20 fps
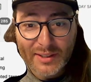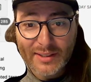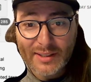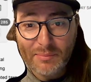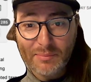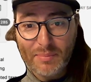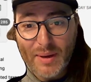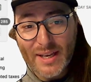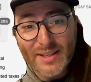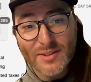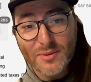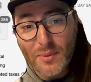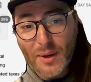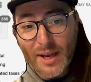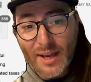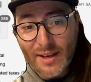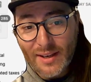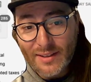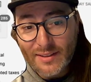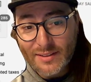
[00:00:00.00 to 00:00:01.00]
the best
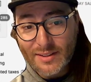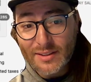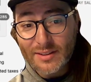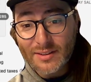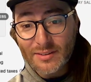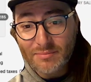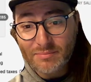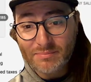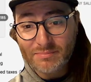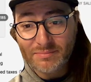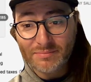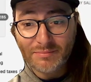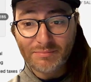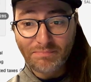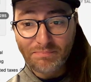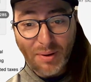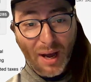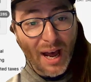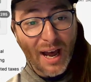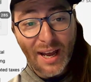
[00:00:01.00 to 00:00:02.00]
way to
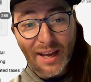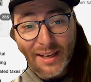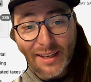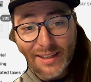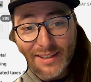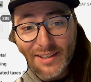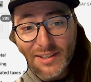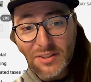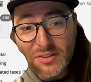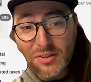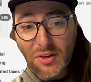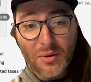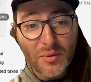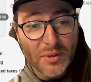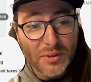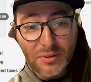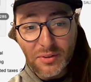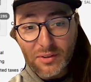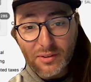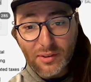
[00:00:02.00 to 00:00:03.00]
buy is going
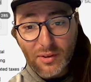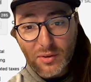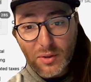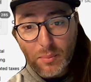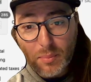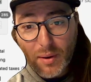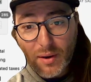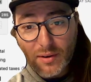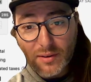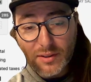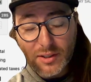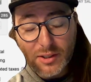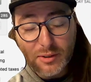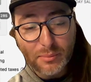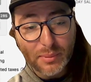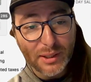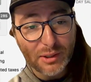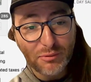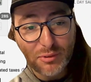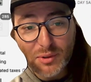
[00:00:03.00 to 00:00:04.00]
through your local partner,
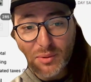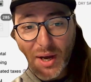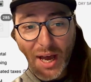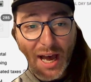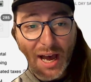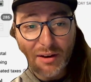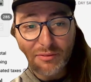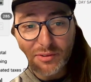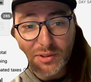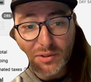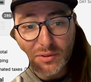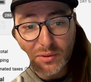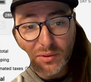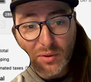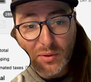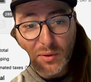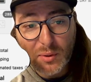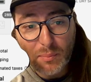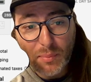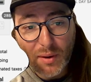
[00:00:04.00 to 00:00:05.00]
but if you have no
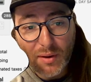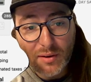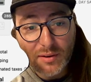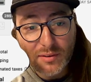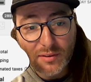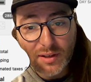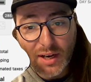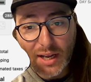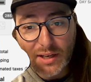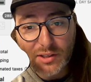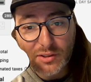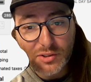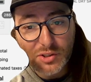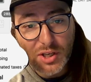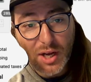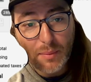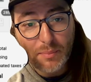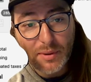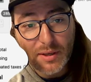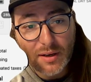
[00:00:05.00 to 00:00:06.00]
local partner and you're
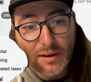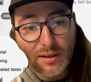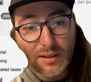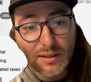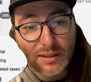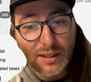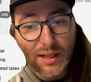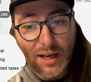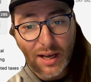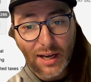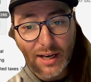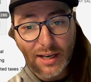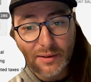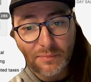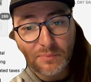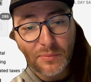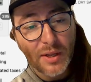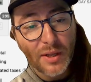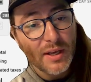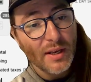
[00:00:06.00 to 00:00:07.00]
shopping online,
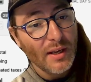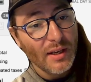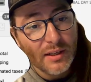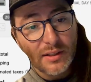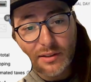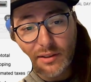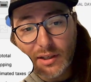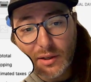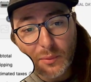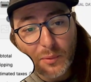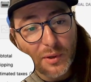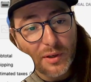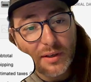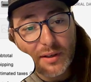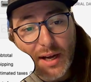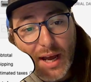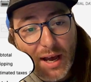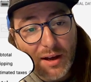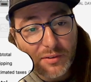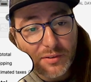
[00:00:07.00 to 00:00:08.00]

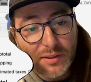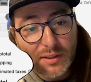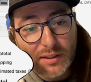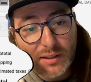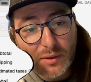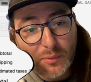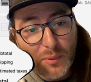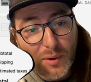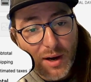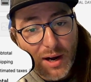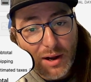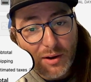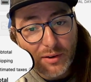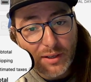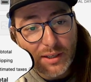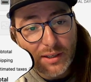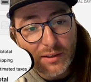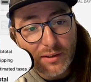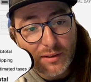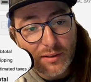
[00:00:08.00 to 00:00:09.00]
we're out
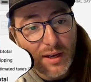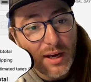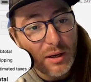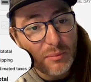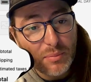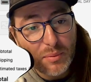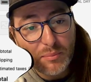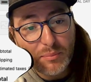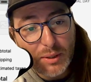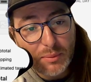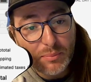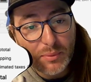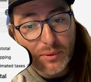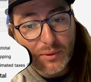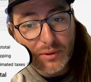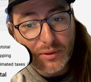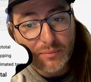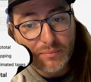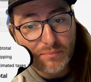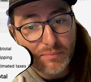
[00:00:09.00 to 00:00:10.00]
here helping
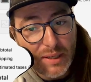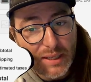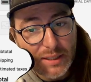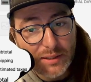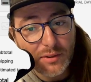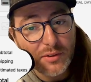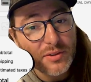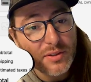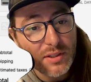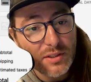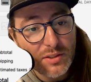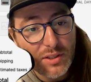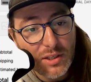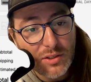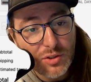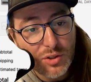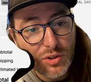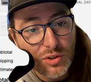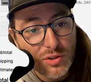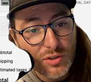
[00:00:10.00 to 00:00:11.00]
people make those
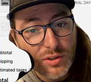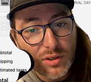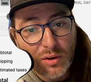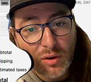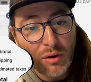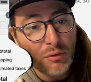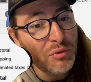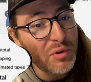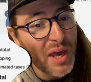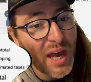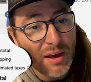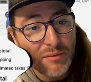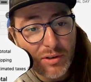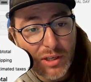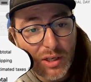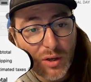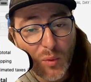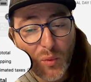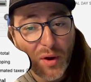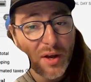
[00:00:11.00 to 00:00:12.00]
decisions. So if you have any
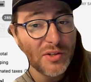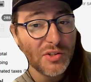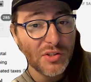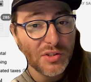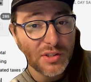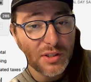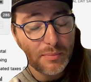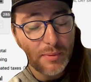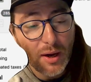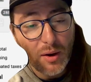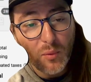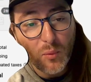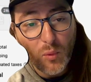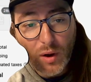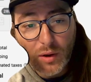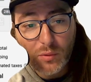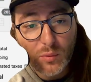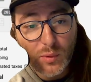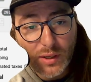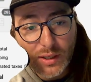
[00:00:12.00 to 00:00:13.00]
questions about
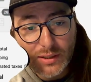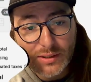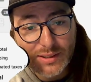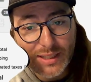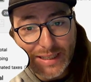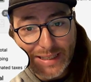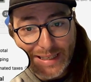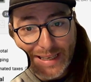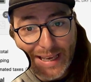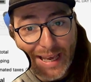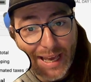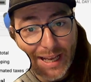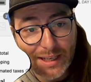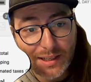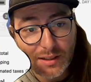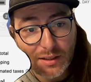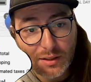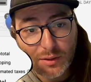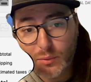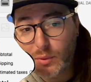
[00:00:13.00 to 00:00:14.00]
what rig to get,
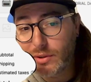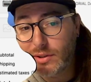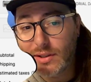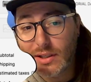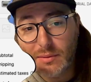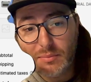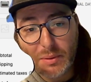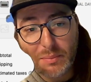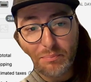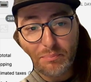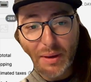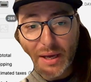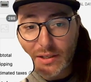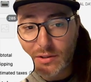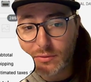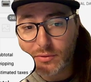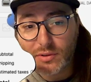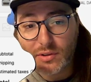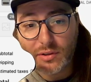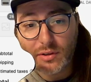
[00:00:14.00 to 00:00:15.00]
what's going to be best
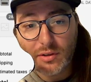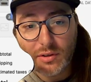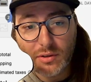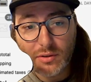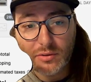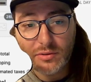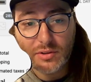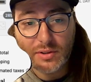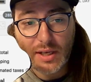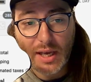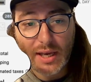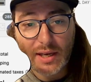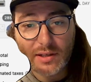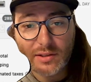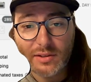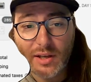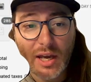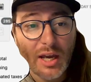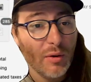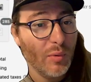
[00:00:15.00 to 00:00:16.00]
for your use case,
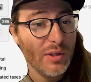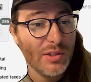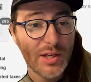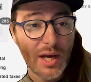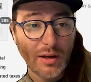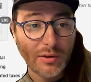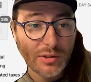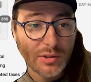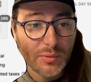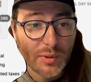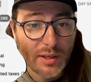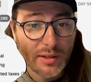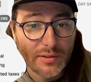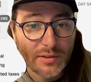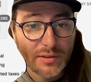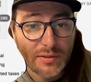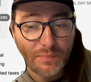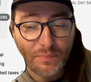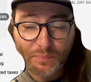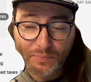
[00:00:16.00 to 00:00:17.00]
reach out to
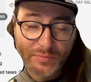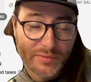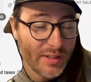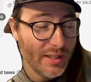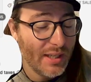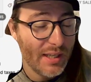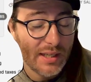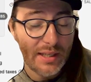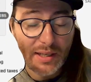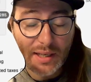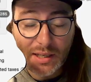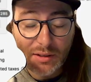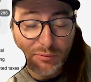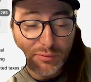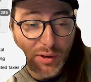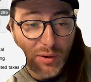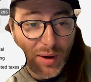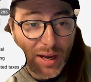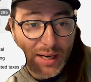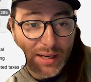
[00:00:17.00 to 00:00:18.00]
us.
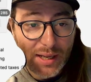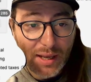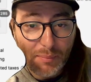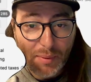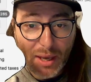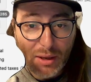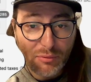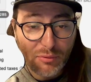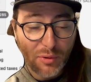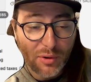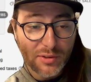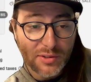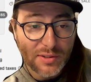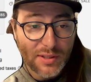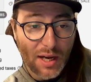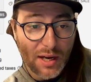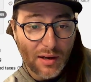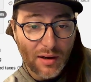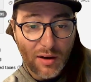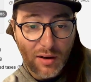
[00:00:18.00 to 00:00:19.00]

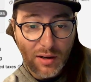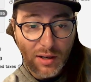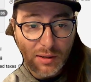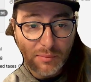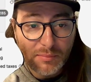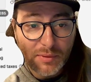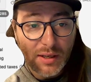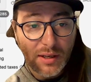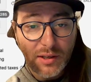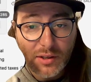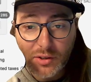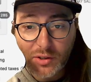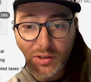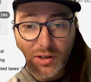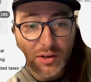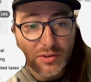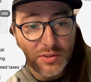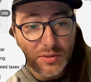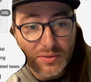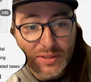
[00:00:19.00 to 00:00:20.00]
info@bayfoils.com. You could
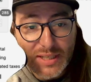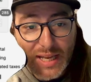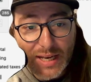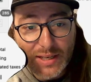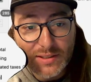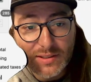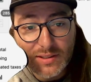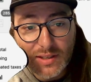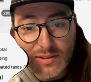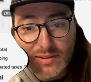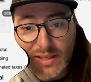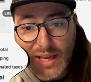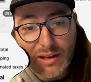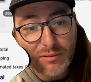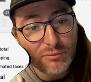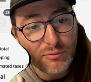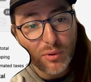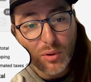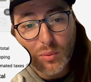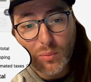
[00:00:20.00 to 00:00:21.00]
also text us at
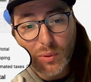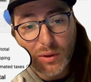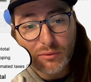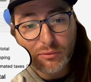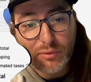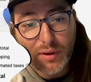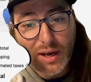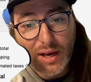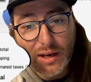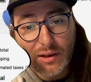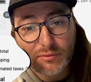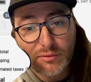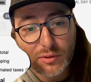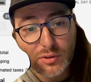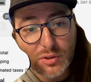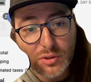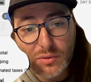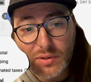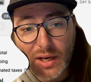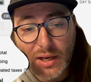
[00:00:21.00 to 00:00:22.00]

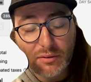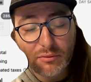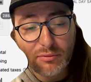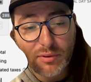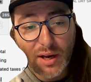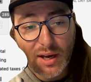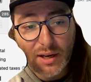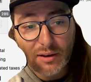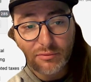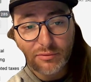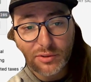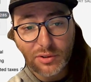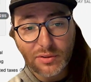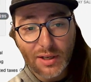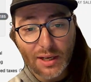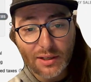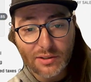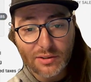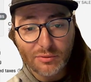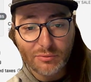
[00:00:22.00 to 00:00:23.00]

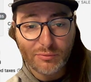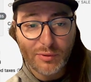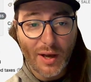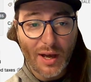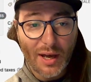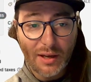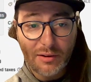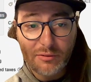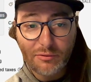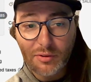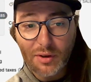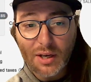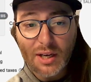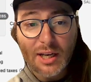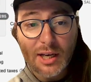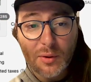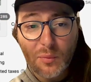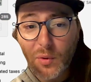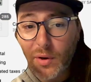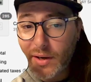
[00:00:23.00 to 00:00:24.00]
415-295-2925.
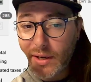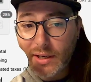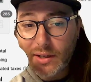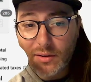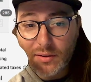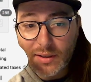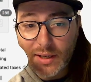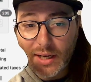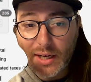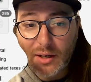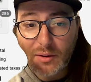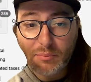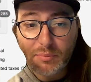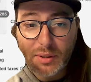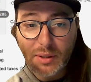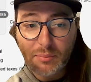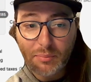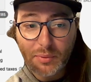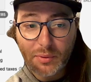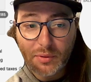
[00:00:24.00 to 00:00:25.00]
We're here to help
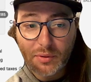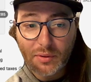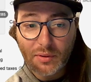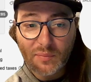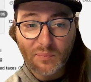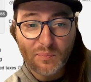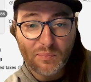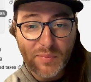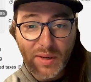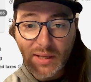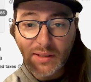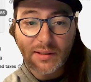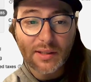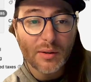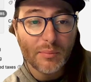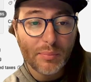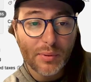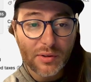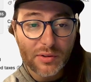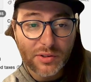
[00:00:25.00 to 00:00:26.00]
people make their
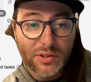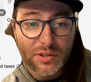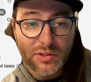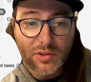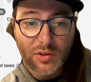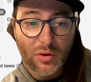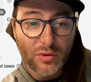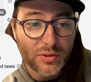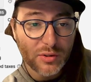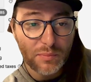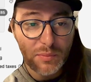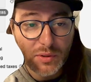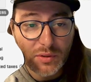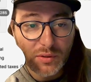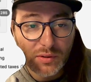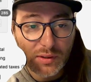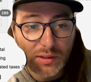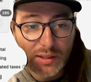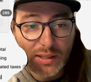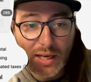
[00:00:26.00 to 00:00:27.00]
purchase go
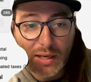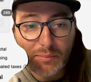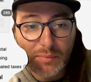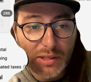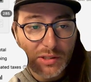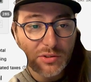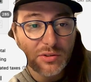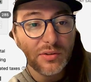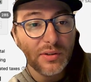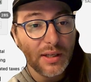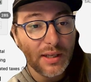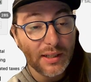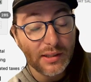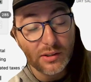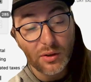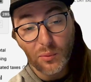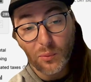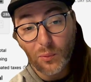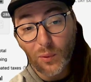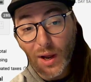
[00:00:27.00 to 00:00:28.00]
smoothly and make sure they get the
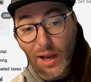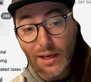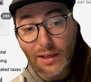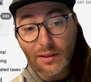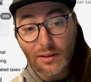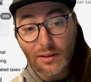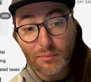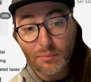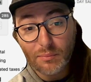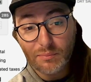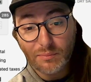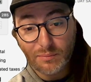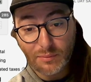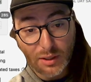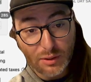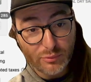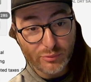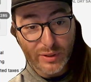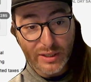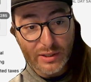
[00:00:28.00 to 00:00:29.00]
right
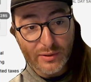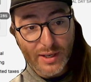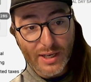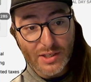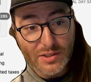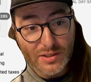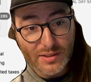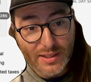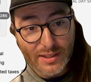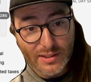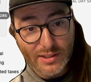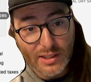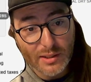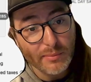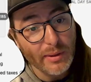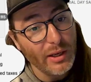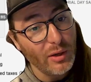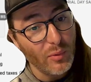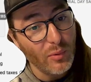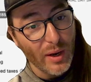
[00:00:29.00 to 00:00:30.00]
configuration that's going to
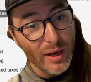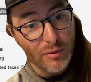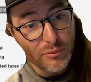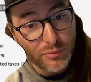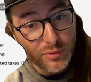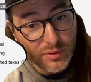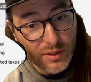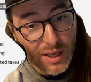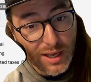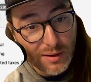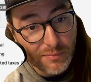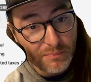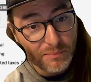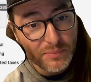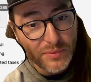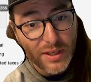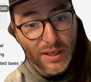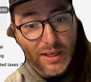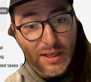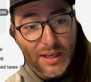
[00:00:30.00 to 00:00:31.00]
be great for them,
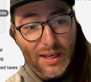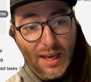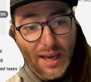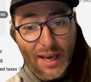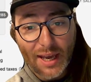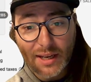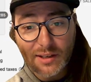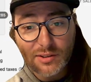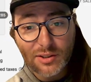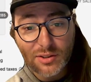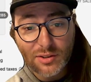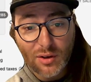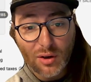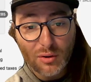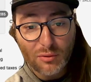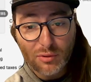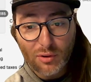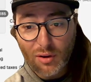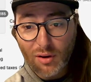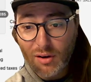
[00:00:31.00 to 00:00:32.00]
and just
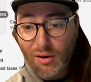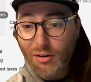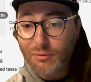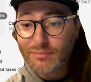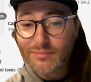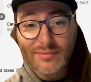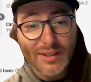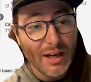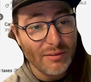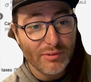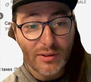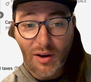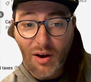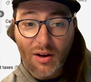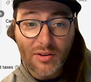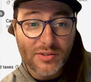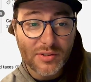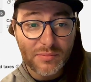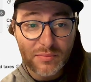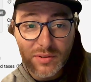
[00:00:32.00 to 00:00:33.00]
overall have an
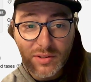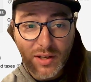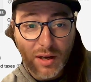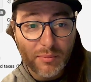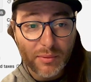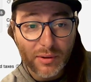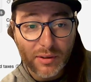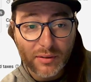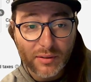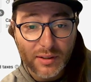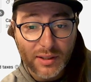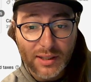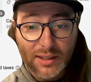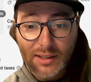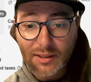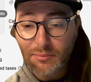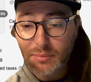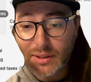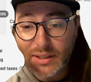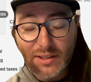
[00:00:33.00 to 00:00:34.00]
awesome summer.
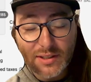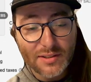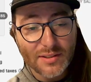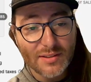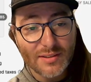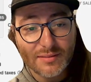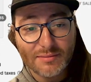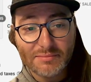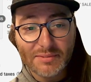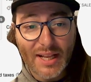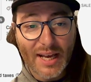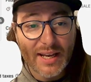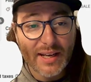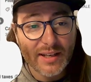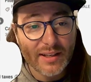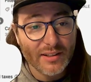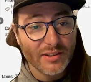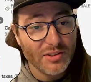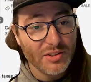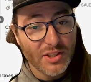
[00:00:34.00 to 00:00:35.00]
Please
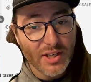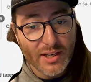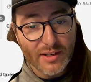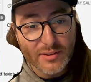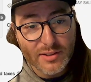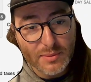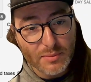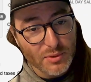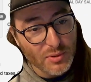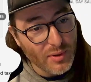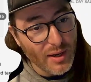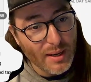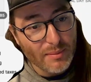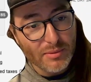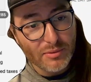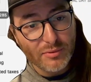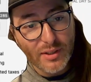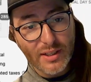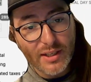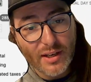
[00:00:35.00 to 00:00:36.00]
like, share, subscribe to
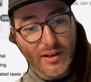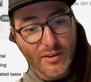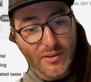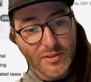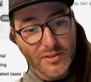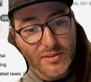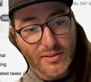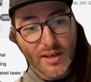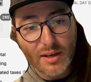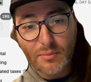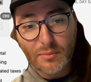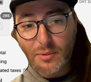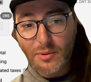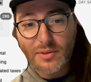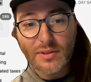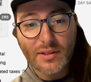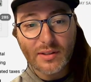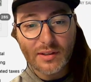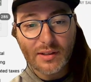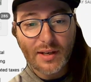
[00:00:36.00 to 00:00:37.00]
videos, and we'll see
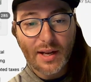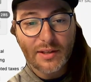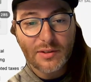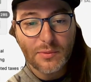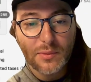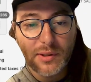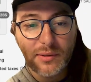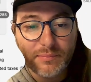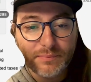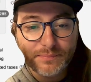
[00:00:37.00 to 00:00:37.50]
you in the next one.